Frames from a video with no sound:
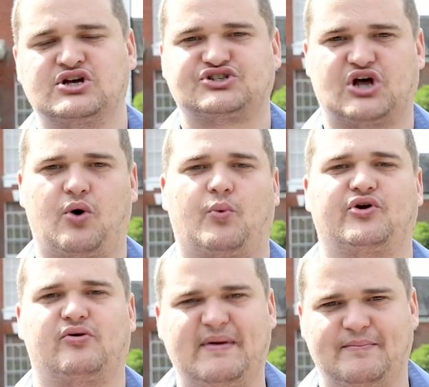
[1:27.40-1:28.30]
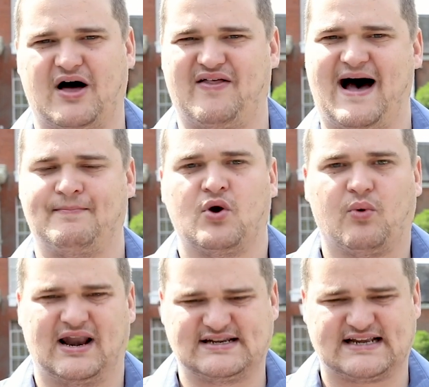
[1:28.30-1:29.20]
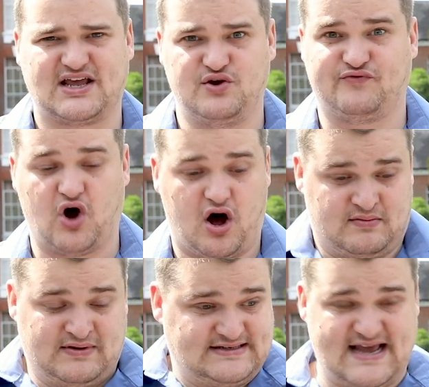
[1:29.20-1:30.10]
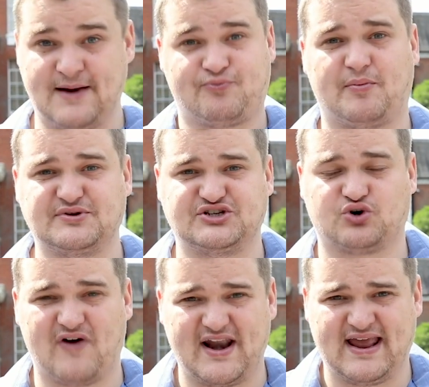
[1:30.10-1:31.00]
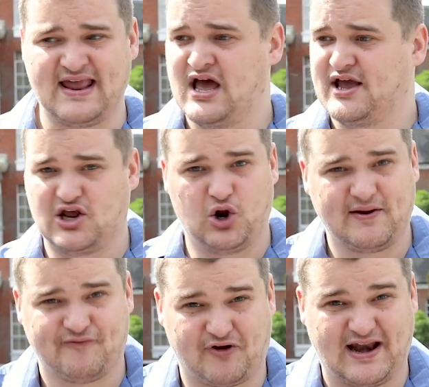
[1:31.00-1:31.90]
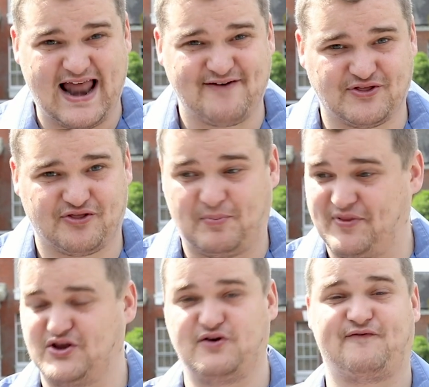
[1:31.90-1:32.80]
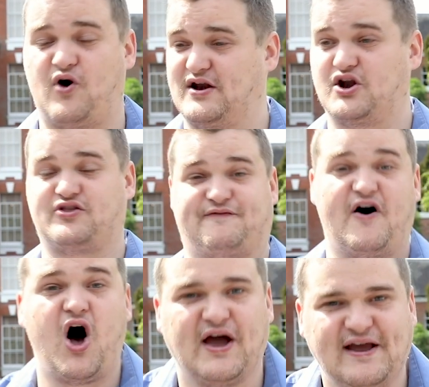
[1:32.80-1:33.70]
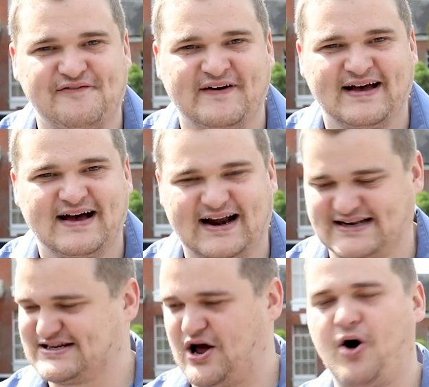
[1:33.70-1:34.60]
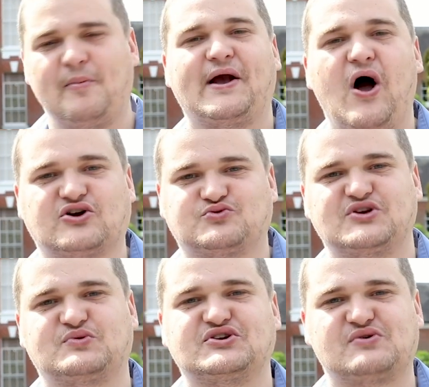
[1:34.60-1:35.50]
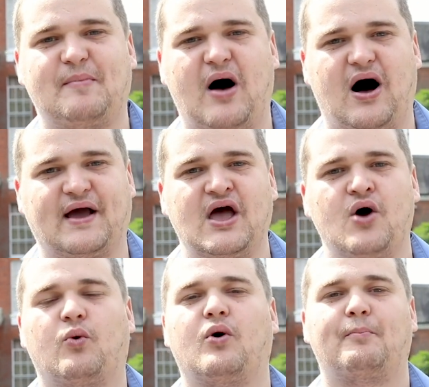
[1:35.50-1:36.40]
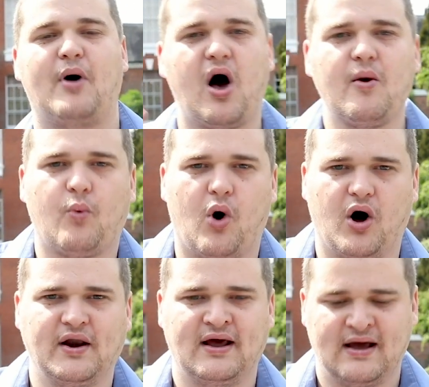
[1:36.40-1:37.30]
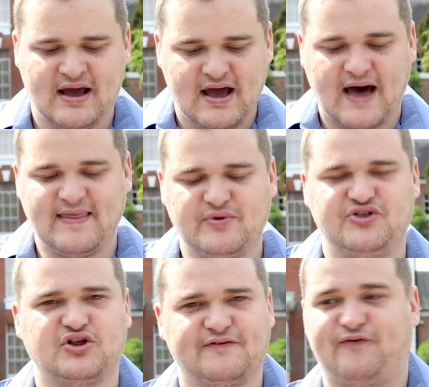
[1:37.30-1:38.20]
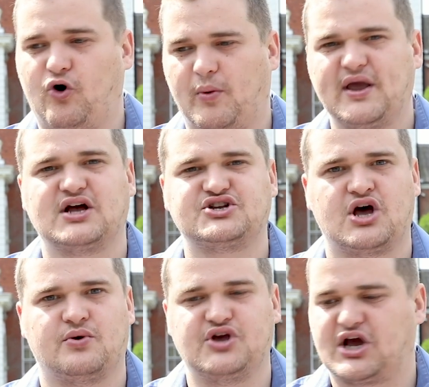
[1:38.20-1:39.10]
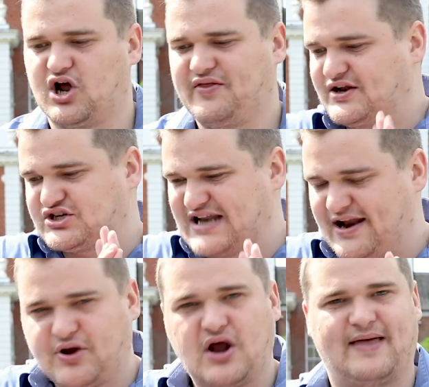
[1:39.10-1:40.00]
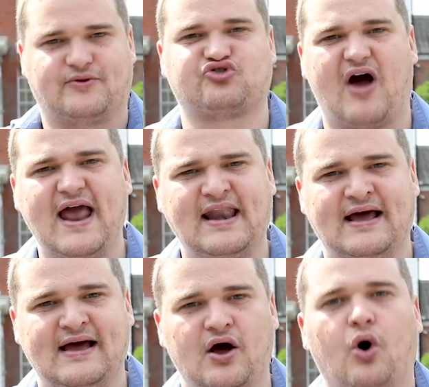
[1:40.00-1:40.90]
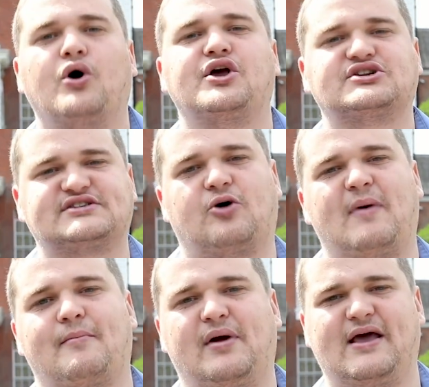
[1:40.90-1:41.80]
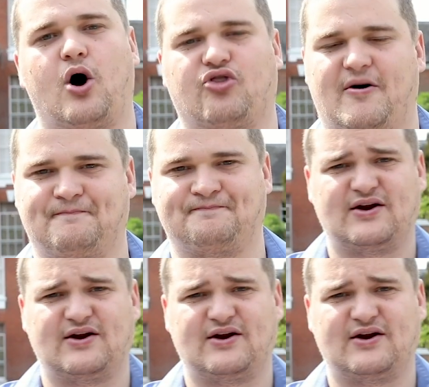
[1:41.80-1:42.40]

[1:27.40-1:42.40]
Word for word: So what do I mean by that? Well, let's say you've got 10 properties already, you're looking for an 11th, but then you find another five, and it's like, oh my gosh, which one do I buy? Well, buy one, and then with the other four, what are you gonna do? You can either just let them go down the drain, or you can still make money on them.